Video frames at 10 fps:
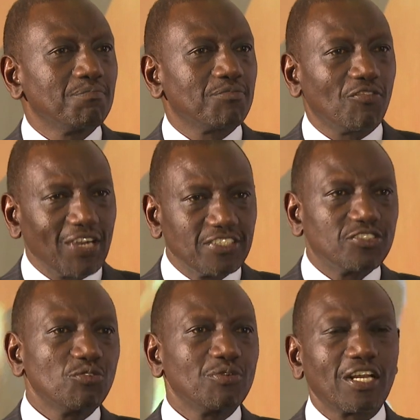
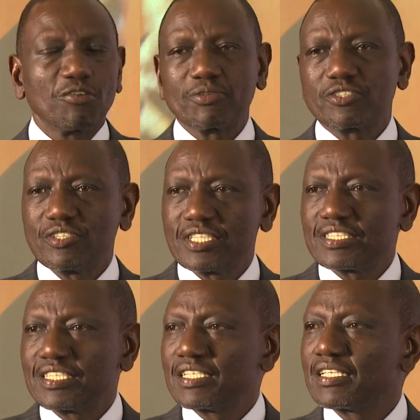provides you with an
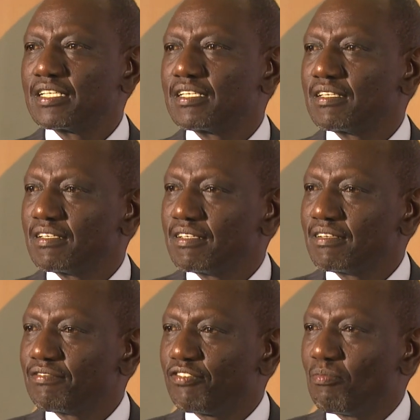opportunity
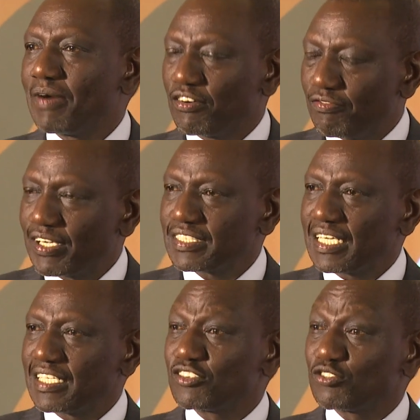for
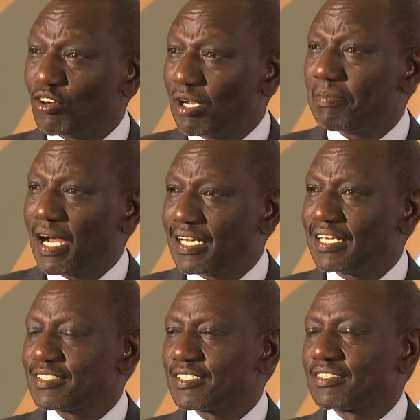manufacturing solar
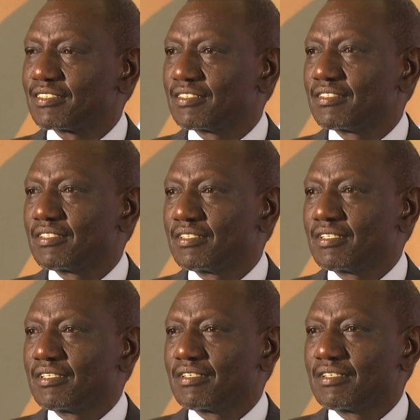panels,
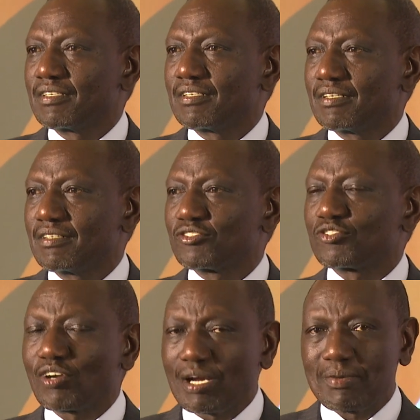
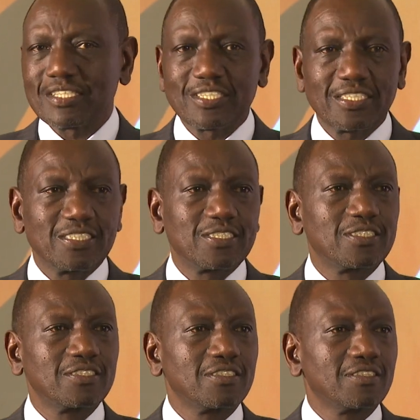solar
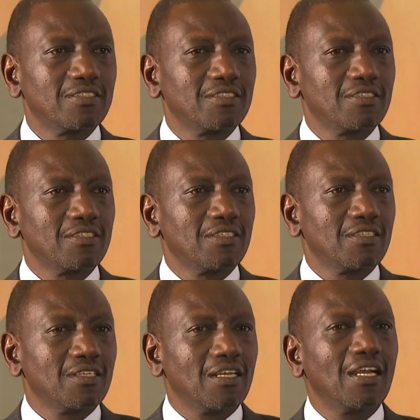batteries,
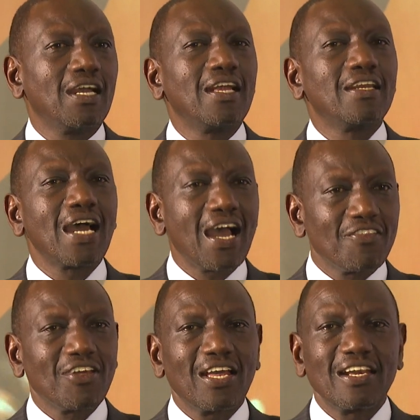and
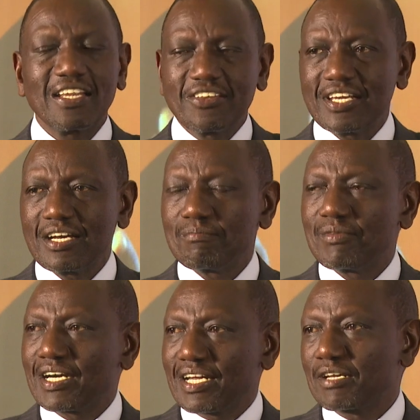other lithium
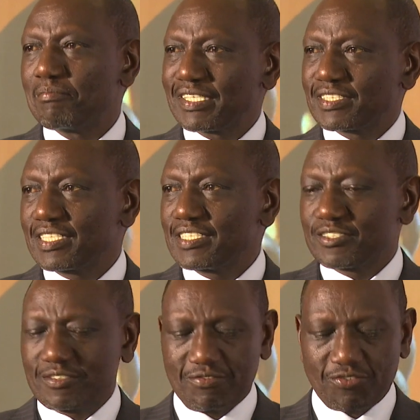and other
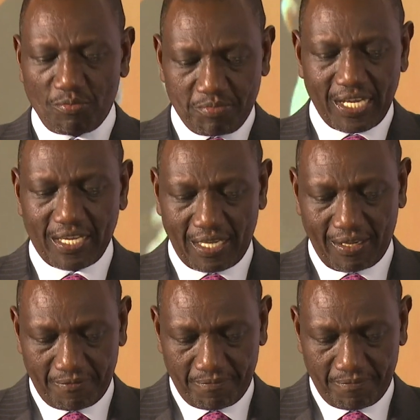batteries from Kenya.